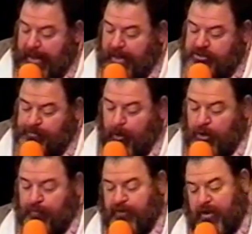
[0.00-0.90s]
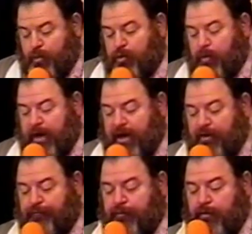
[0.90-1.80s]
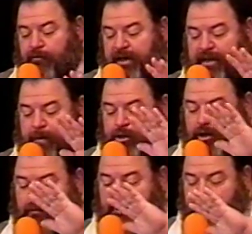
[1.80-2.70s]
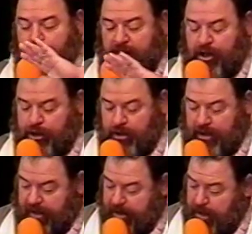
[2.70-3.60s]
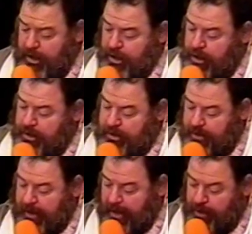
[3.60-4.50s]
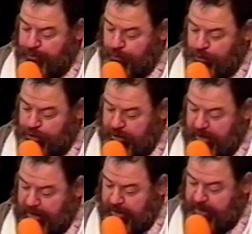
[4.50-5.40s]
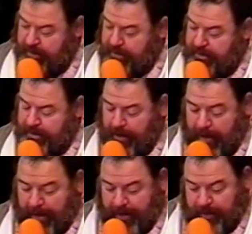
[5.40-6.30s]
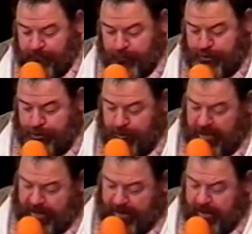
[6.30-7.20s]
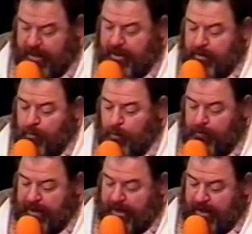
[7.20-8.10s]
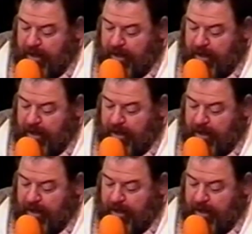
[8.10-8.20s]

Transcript: and spoke of him who were waiting for redemption and restoration in Yerushalayim. Verse 39. When they had